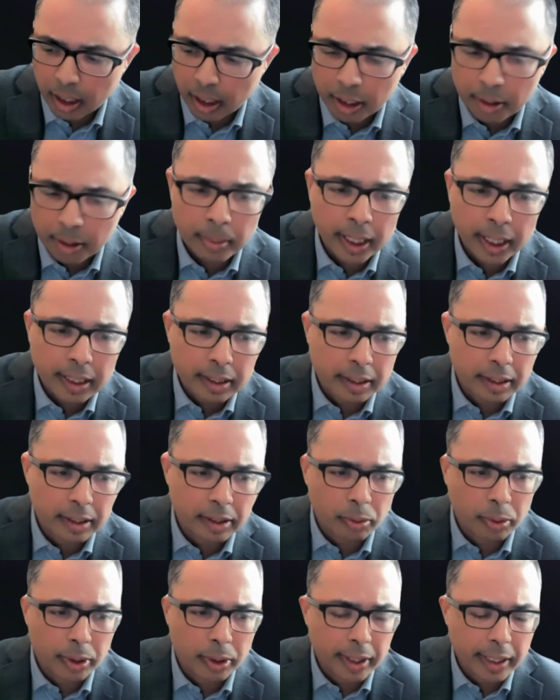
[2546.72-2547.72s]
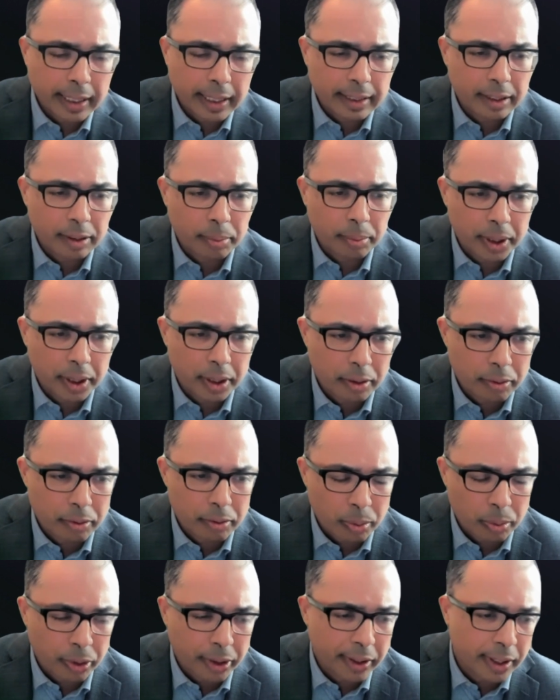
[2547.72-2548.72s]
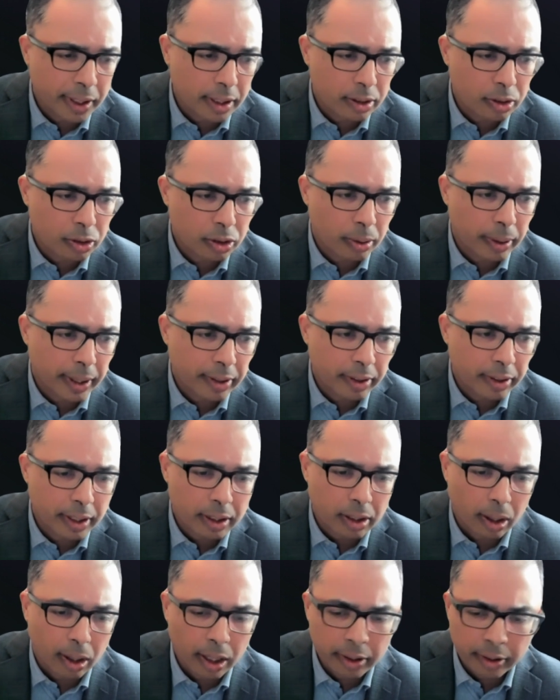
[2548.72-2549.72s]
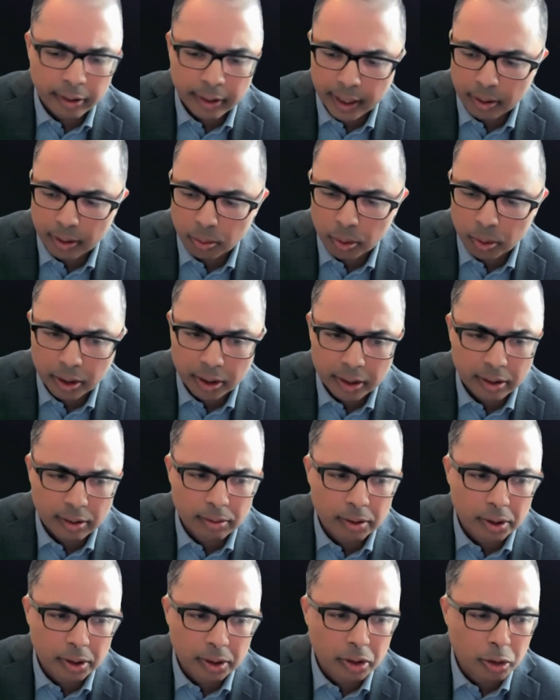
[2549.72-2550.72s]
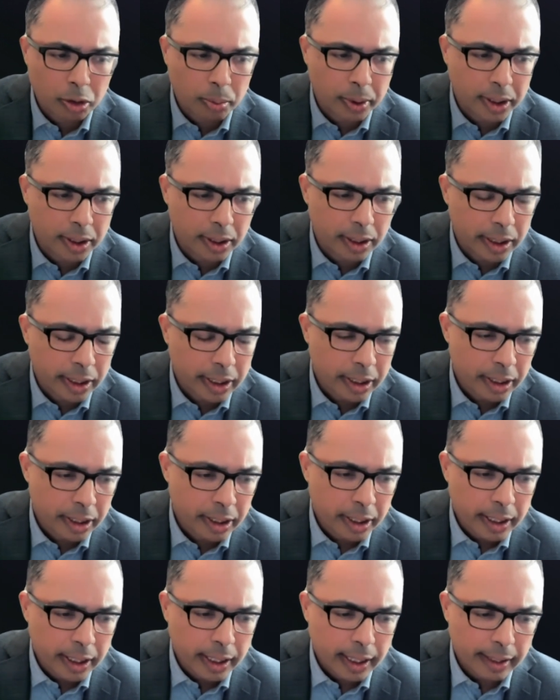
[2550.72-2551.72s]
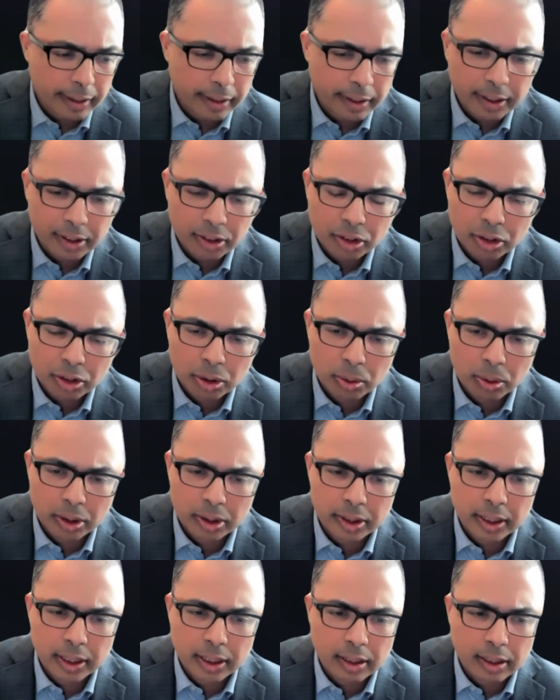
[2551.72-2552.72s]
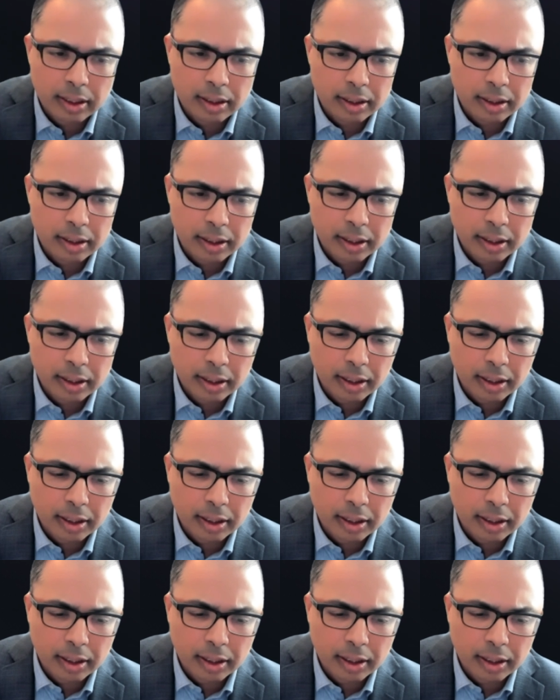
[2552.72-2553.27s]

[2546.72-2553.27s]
unmet need with ATP from within. So I think all of that will converge, but I think it's too early.